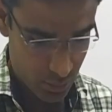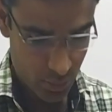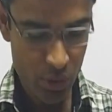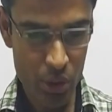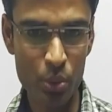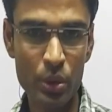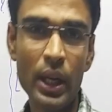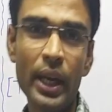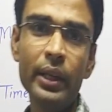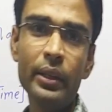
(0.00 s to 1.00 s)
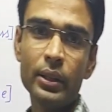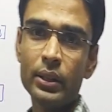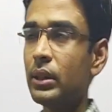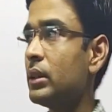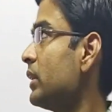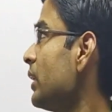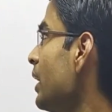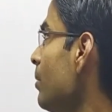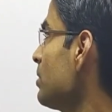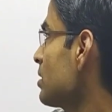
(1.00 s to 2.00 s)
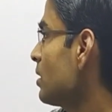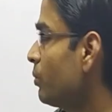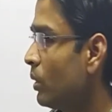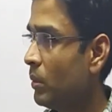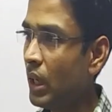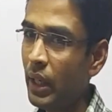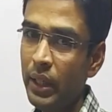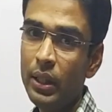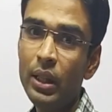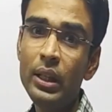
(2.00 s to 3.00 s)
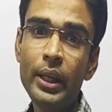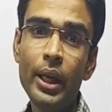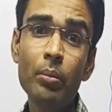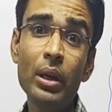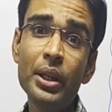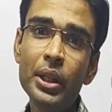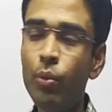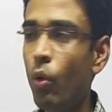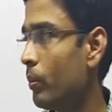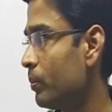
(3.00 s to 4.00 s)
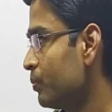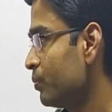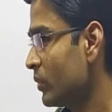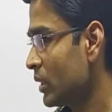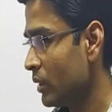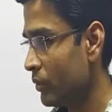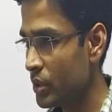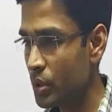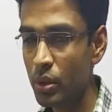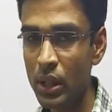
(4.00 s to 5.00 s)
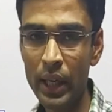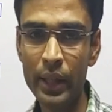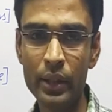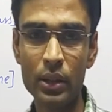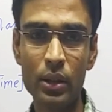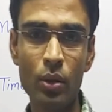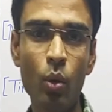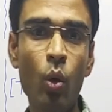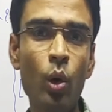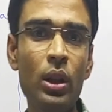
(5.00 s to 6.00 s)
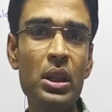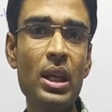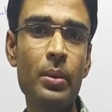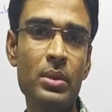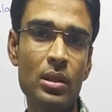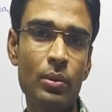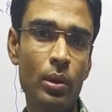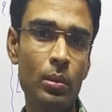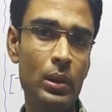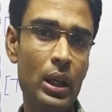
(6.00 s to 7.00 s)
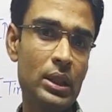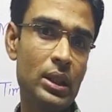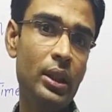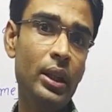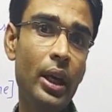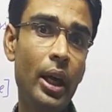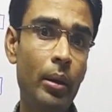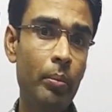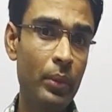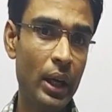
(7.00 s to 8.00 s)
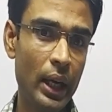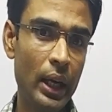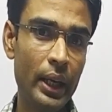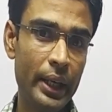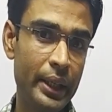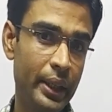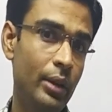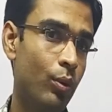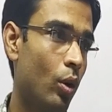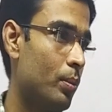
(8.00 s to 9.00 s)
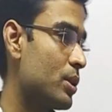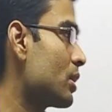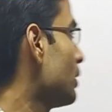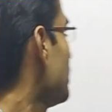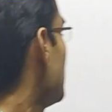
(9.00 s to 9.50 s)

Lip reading: we should write that dimensional formula in the MLT form. We should write all the dimensional formulas in the M, L and T forms,